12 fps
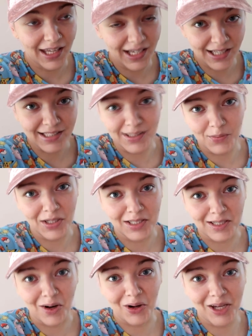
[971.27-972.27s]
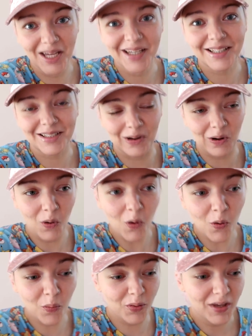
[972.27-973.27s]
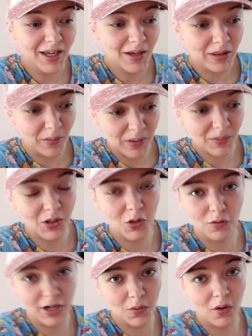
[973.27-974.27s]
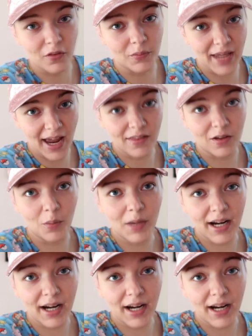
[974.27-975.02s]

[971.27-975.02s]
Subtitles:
it is limited stock. So I hope the people who really want them get them.